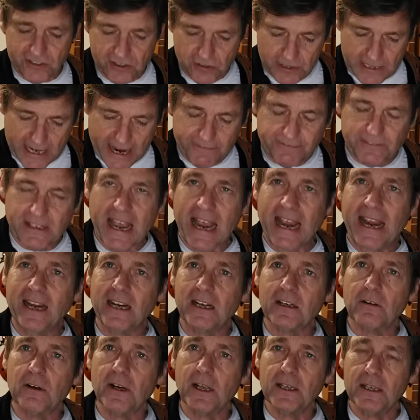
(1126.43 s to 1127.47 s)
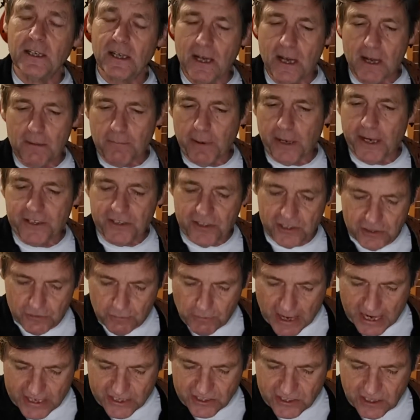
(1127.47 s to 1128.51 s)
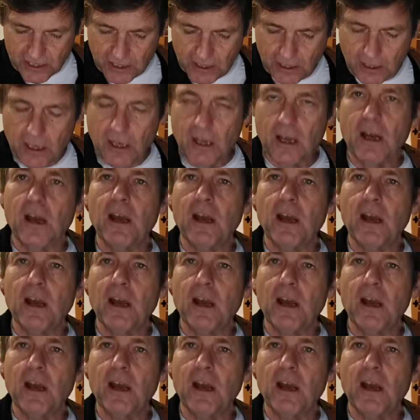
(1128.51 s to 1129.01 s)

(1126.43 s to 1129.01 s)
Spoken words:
So you have to anchor it by just resting